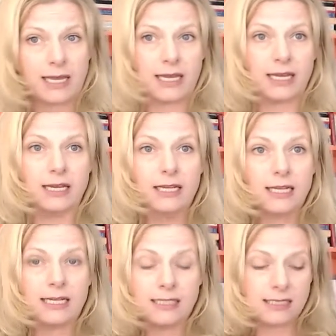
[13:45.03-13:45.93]
pay
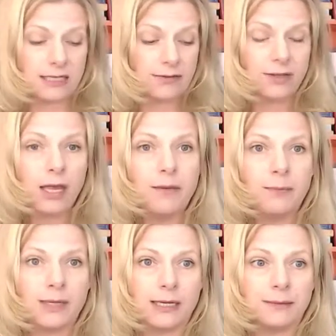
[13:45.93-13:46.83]
instead of the
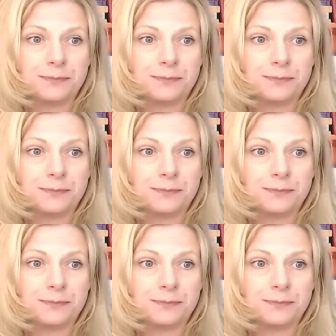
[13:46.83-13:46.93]
company.